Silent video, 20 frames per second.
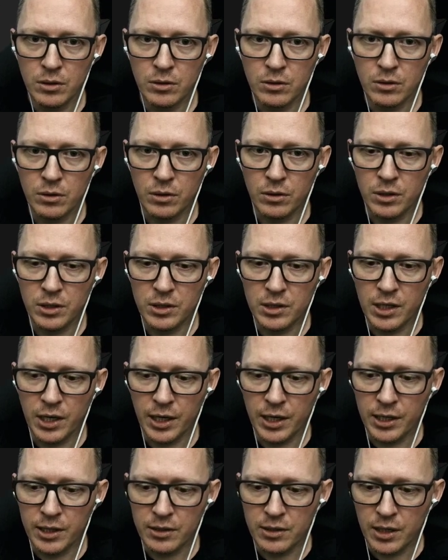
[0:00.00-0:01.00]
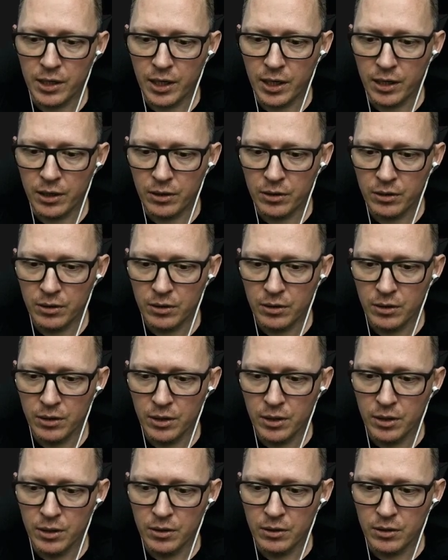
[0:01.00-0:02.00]
So in settings here,
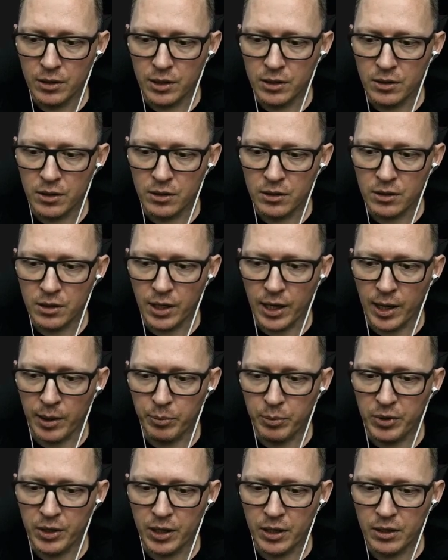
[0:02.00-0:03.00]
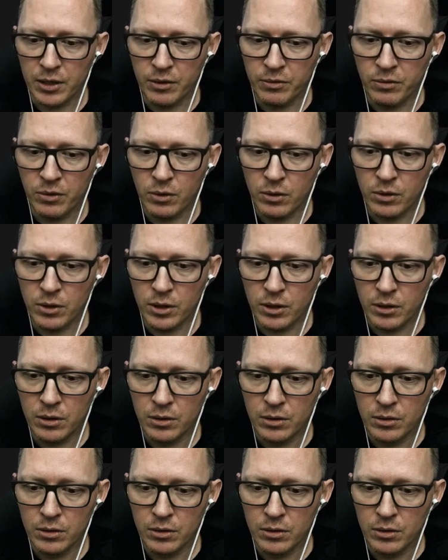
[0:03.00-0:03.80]
this is the app data folder.